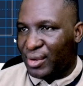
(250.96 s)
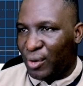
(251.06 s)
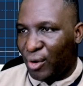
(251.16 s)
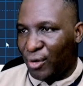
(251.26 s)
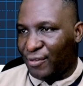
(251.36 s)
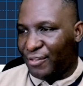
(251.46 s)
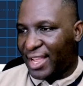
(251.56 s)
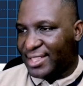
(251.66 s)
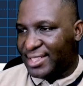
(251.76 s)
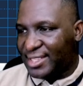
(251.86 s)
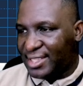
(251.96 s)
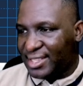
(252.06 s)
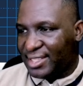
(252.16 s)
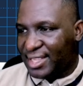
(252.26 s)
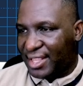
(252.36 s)
all of that,
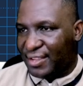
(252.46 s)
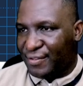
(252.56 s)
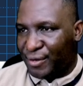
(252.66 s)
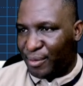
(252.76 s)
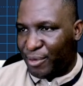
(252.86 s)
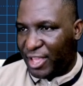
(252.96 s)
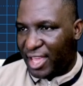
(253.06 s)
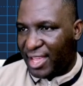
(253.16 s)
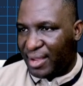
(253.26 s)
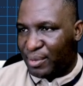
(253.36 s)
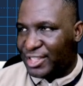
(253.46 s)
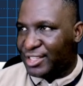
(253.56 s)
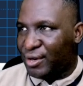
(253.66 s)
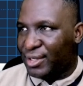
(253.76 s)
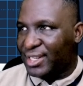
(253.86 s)
starting from here, which is
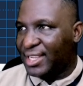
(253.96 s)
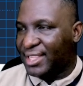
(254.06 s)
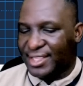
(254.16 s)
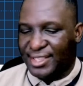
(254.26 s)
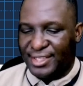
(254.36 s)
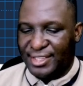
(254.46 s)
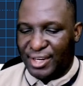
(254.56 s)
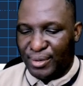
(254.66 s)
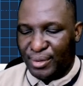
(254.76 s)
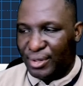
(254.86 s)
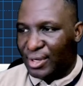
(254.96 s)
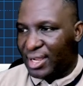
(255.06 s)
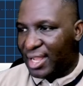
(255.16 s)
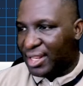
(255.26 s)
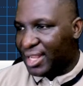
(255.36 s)
currently 13.0,
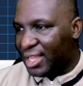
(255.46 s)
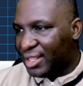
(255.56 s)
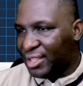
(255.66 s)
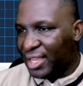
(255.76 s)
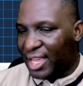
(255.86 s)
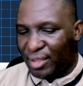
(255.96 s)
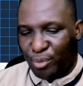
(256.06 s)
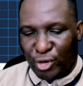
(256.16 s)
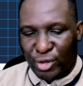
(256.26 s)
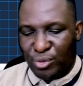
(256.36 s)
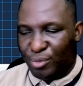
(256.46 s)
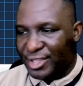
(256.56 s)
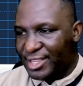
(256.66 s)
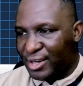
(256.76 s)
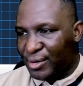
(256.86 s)
and then the end point will be
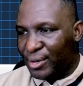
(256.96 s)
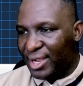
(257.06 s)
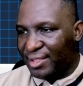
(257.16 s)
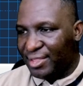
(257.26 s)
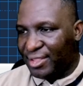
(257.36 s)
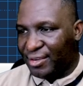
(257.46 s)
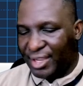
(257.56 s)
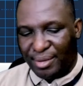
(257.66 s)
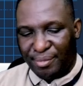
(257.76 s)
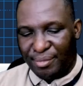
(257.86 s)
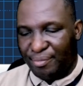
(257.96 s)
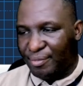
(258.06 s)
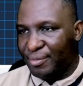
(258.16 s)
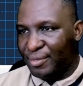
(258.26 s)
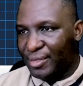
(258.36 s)
0 and 3.
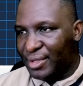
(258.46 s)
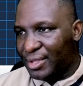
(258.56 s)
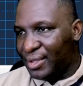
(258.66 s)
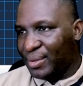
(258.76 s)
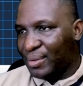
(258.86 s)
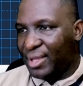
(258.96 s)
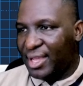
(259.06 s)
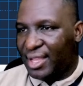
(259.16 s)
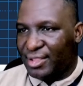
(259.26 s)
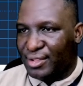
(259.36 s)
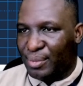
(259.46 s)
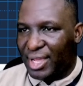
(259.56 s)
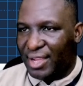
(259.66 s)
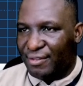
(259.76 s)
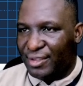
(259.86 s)
Okay, and so we
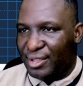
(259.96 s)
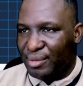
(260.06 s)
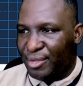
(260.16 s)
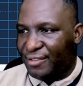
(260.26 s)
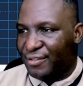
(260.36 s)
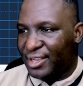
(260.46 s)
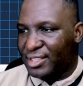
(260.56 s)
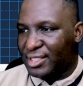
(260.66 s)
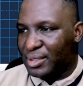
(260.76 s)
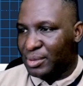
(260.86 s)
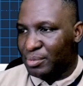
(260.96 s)
have it perfect.